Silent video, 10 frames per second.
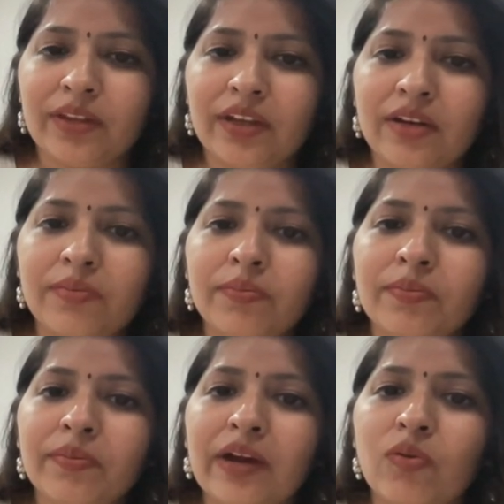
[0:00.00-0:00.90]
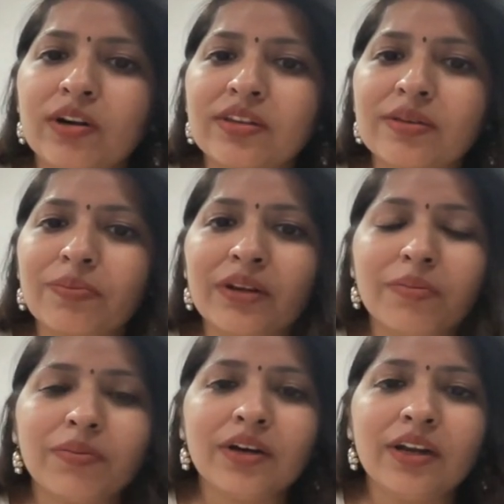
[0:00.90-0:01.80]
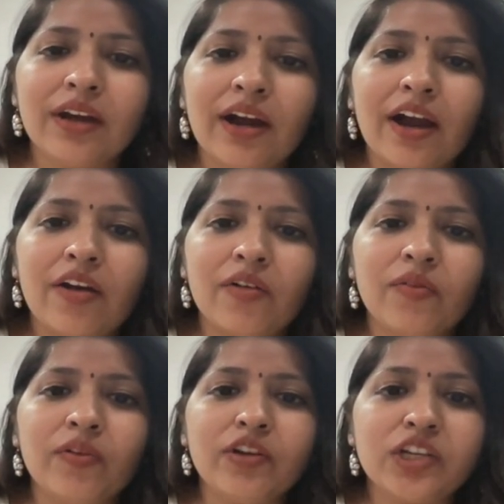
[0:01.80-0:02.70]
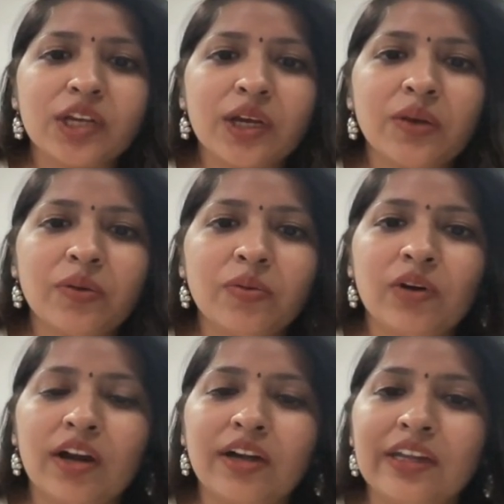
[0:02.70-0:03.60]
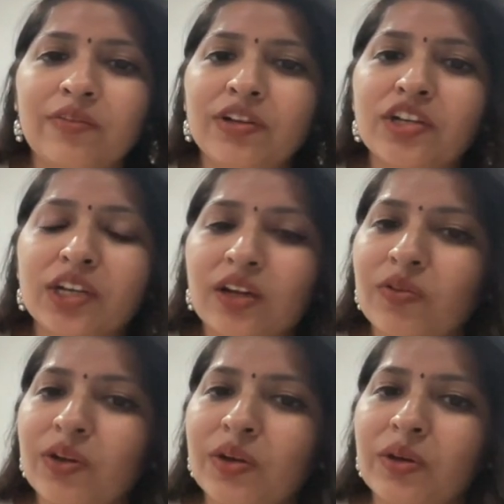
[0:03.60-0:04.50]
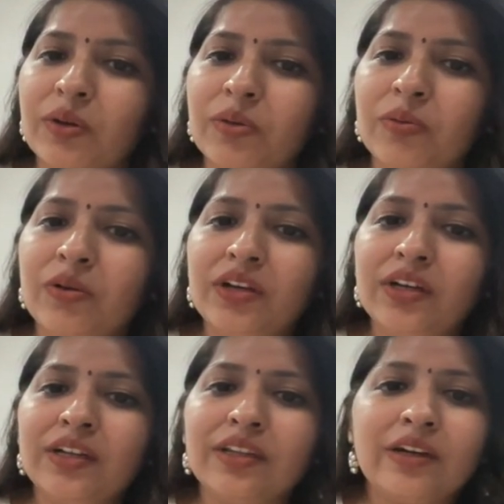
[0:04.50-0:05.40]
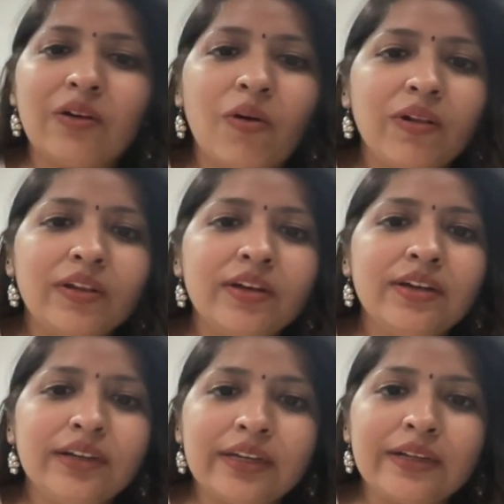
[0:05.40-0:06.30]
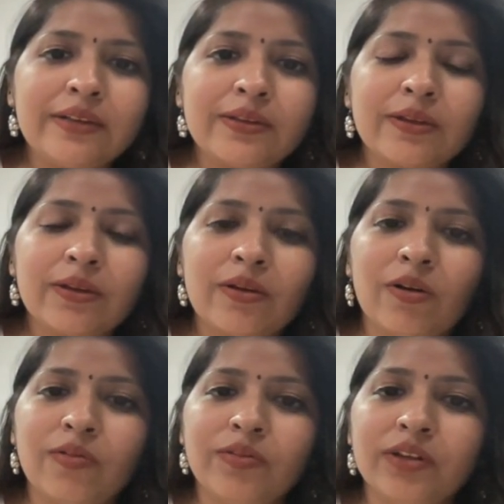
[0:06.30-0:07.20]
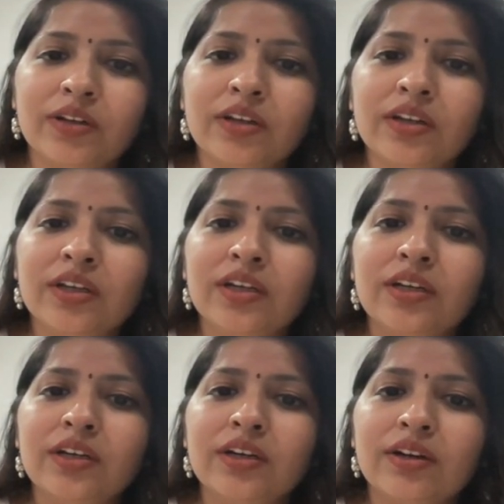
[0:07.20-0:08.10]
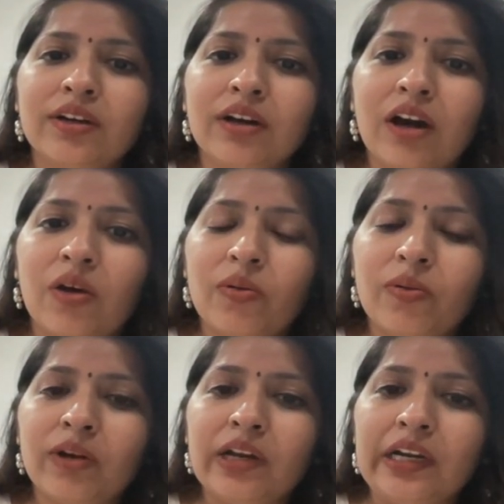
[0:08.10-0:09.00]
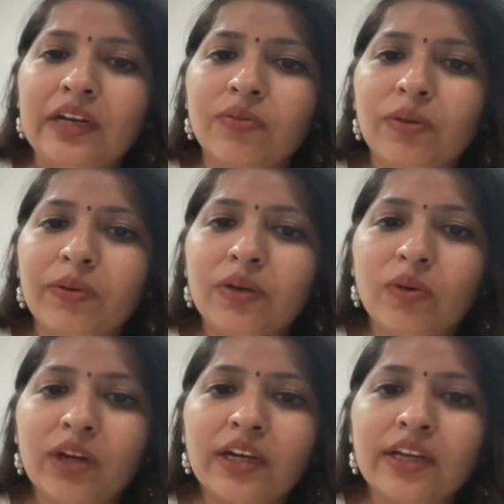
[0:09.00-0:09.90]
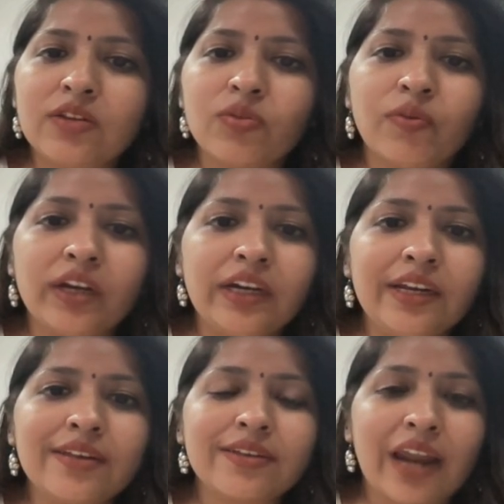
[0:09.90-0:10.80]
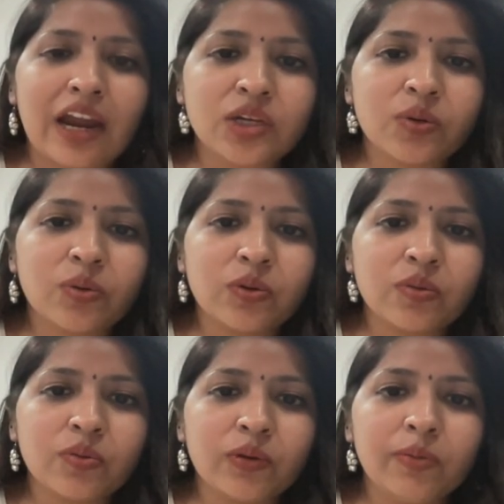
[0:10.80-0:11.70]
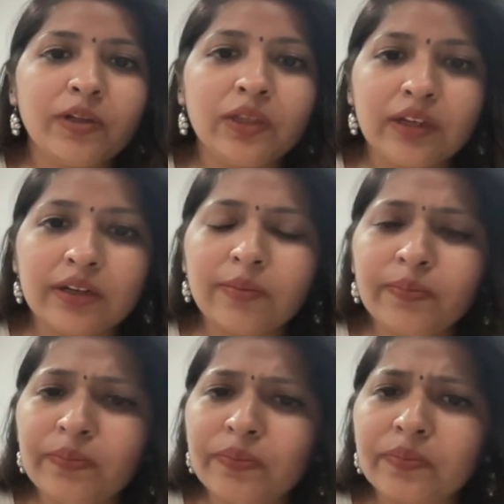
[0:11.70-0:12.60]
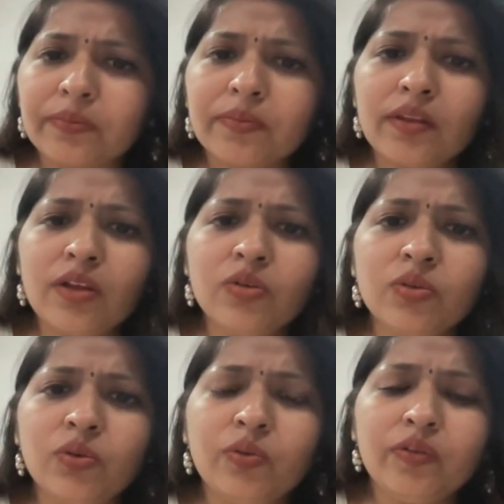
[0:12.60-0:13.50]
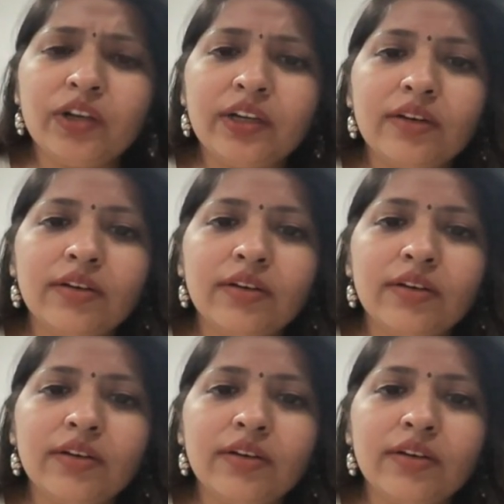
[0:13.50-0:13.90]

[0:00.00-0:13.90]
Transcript: in my WhatsApp number. We will share you, our team will share with you that all the details of the how it will be going. It is 15 days crash course will be there. So we will